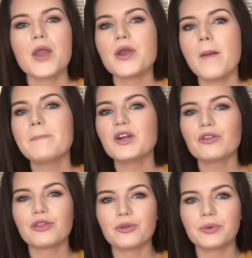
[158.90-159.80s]
Number
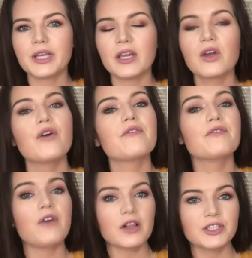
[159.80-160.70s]
3,
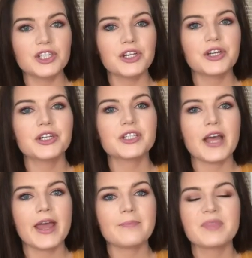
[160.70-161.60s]
volunteer your
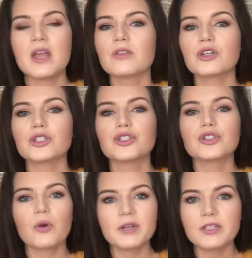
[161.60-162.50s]
time. There's
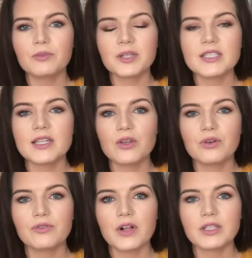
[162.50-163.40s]
so many different places that you
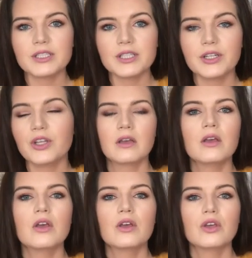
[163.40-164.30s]
can volunteer.
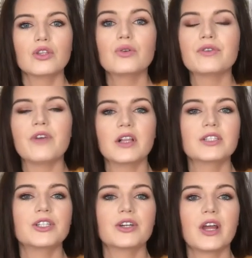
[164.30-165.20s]
You can
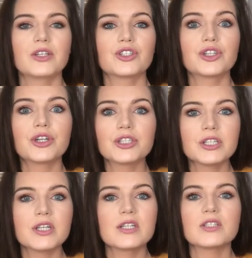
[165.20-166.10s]
volunteer at
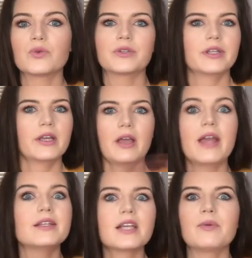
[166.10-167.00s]
churches or
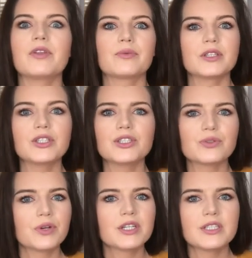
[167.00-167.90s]
any type of religious
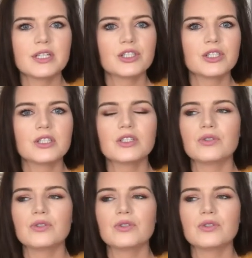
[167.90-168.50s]
organizations.